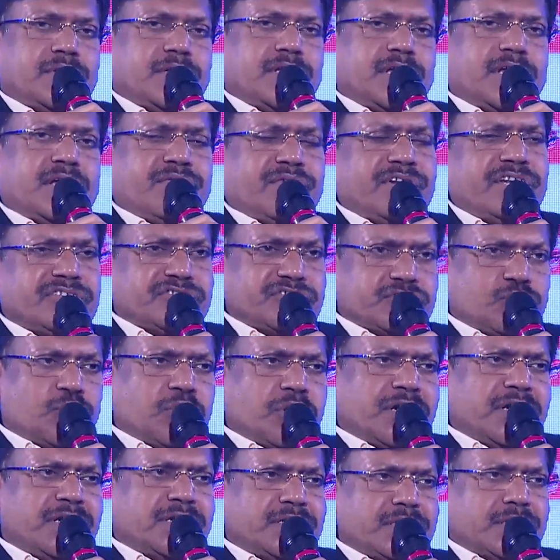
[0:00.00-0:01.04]
When a
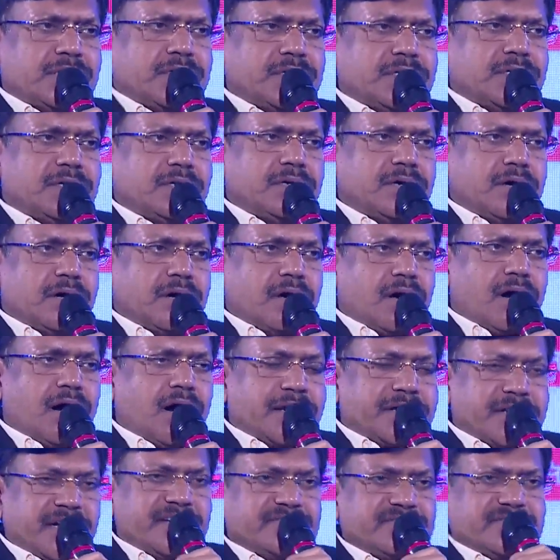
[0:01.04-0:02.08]
student
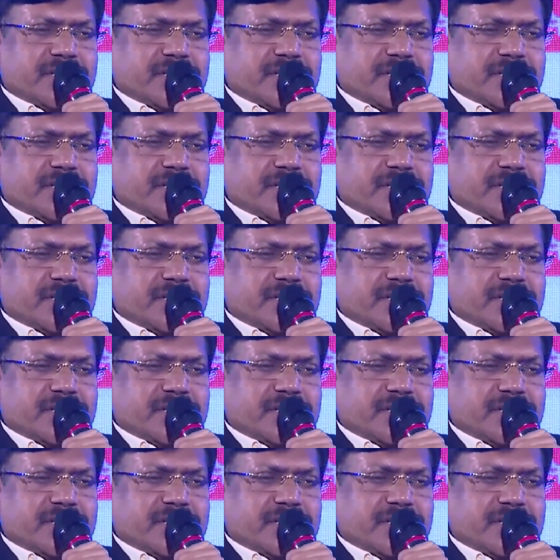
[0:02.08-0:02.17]
attends a